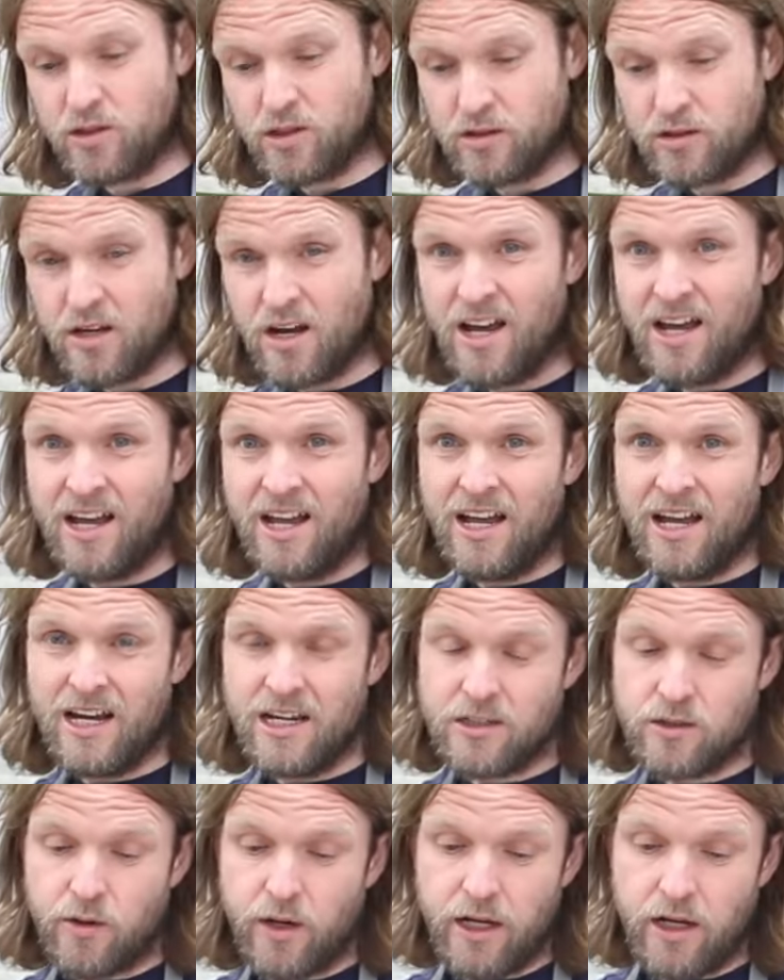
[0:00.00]
So
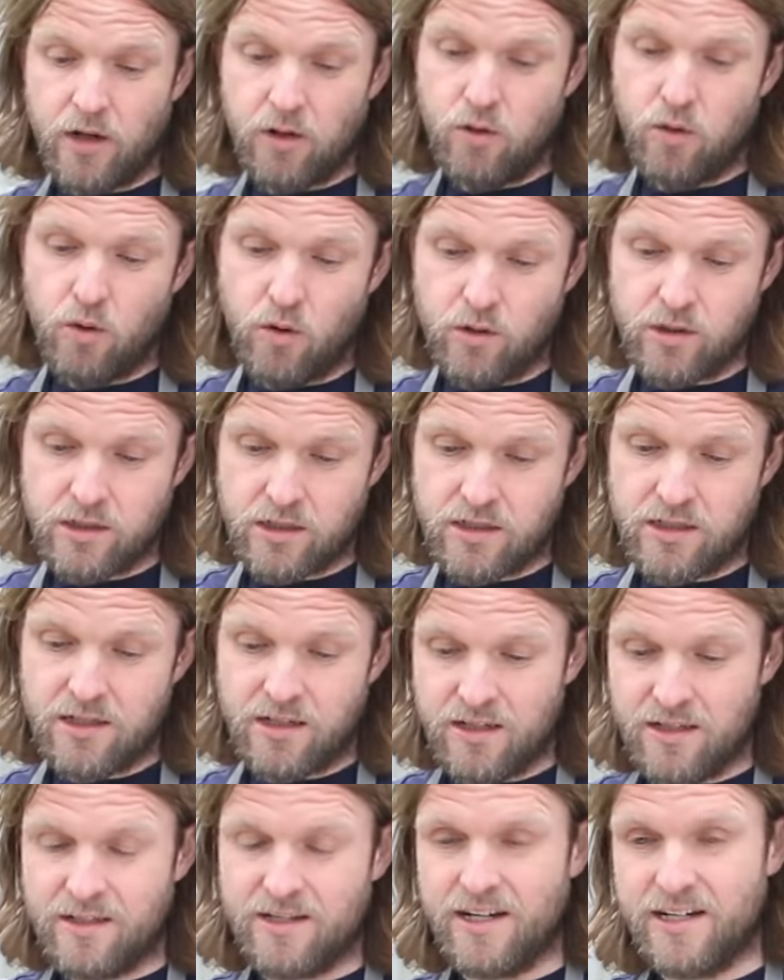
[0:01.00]
it's quite close
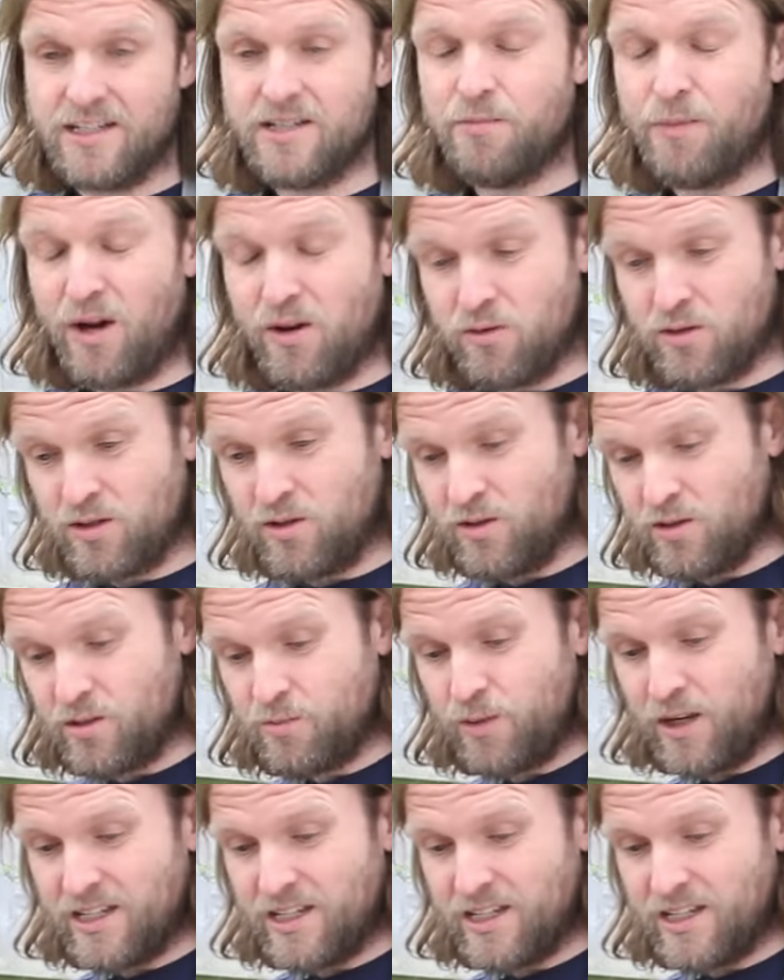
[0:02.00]
to tomato sauce,